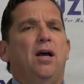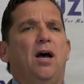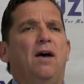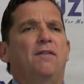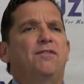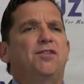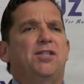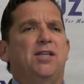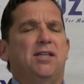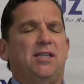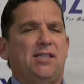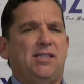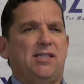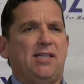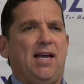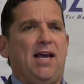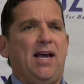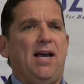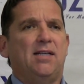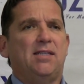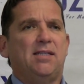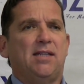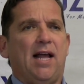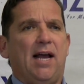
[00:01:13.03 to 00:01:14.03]
of
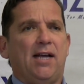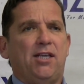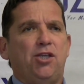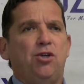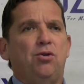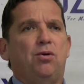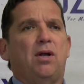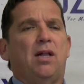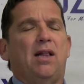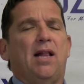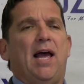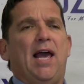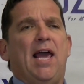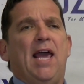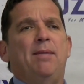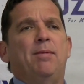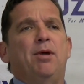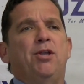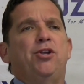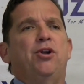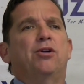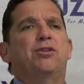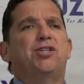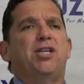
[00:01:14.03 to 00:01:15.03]
success like you claim
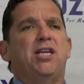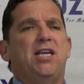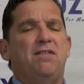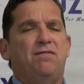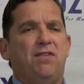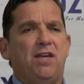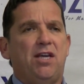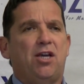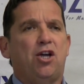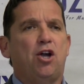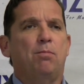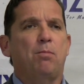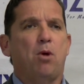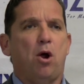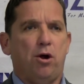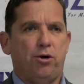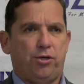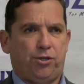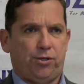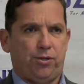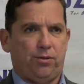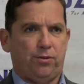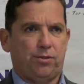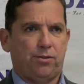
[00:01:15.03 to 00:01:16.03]
in your TV
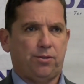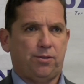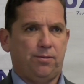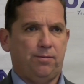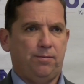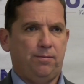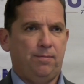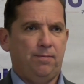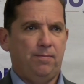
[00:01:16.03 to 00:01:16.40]
commercials,